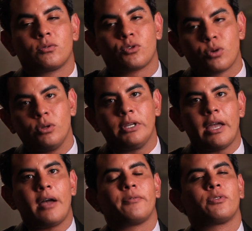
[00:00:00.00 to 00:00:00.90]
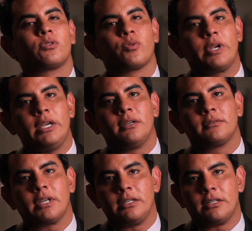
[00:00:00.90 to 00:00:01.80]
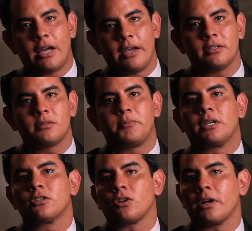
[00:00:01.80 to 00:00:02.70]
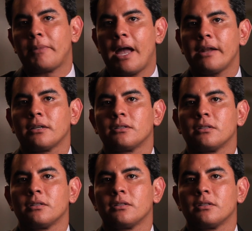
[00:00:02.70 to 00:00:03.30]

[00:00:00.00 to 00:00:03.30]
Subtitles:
truly have three kidney diets because our hepatic